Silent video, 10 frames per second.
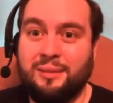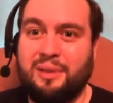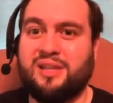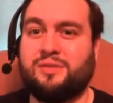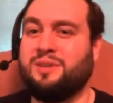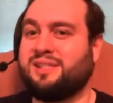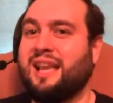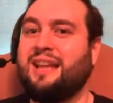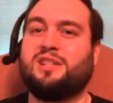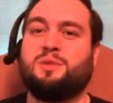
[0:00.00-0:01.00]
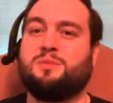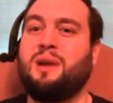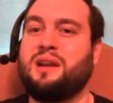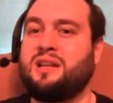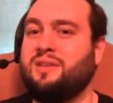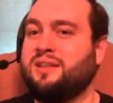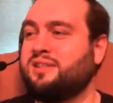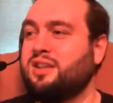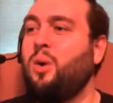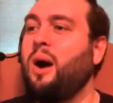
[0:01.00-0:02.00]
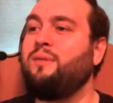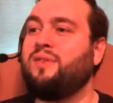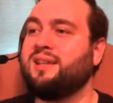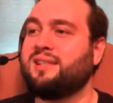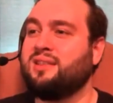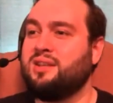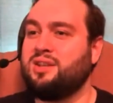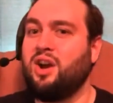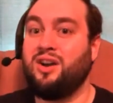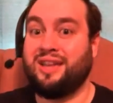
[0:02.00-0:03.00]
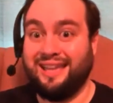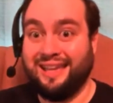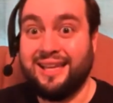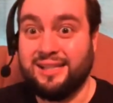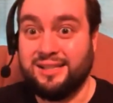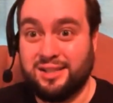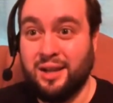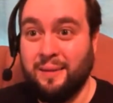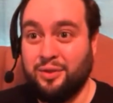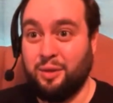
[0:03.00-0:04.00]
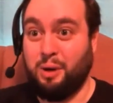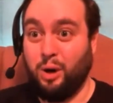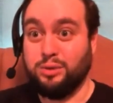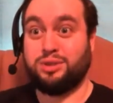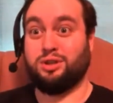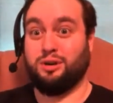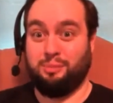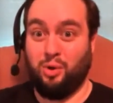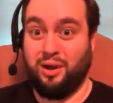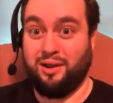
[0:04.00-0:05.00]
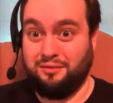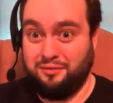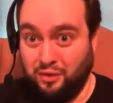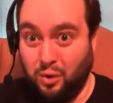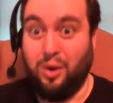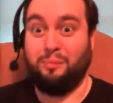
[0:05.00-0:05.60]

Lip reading: Because from the sage's perspective, it's so obvious that the dog is the poster boy for